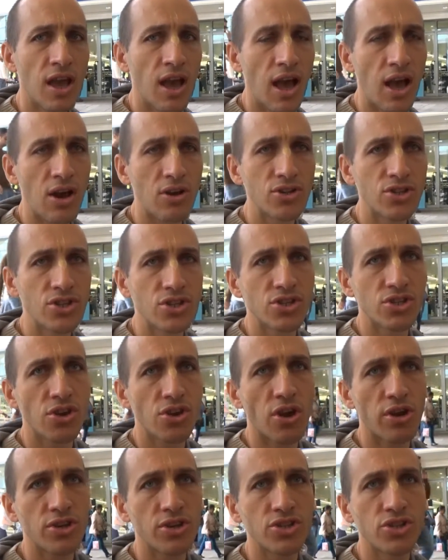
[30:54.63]
Ours is
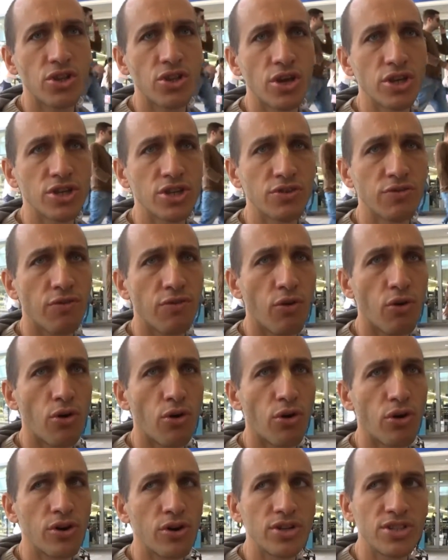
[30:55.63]
not a search for
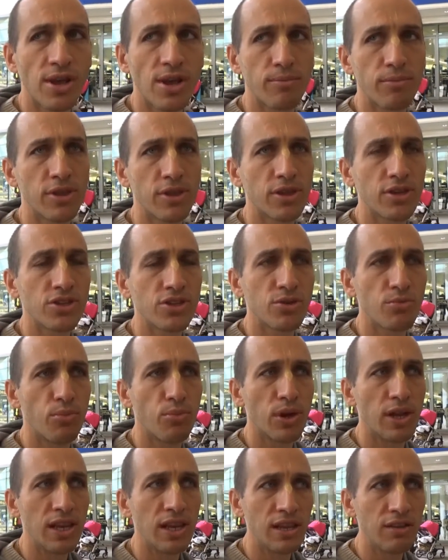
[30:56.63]
something to
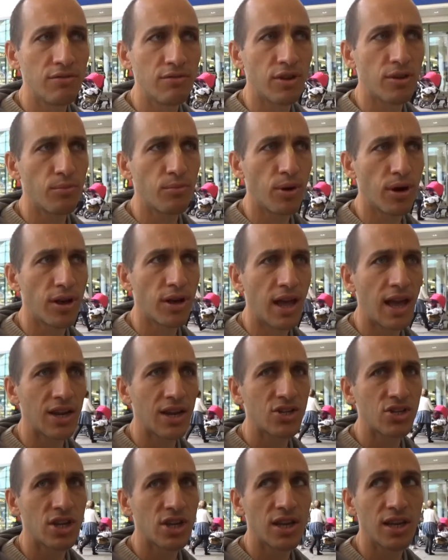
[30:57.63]
believe in, but
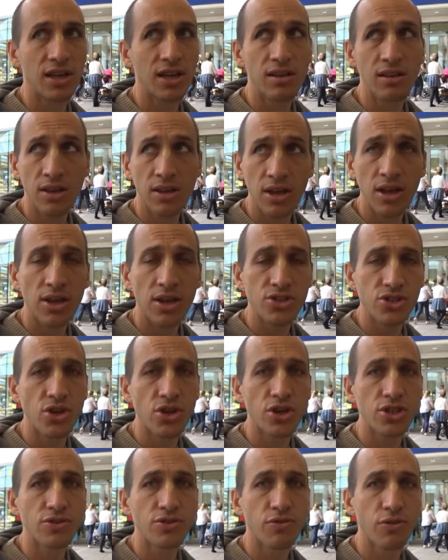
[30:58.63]
actually a
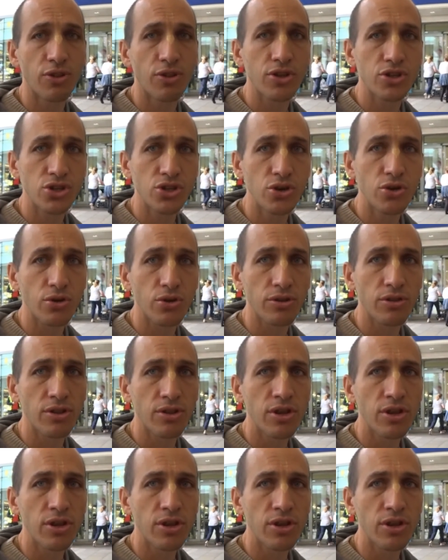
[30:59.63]
search for the truth.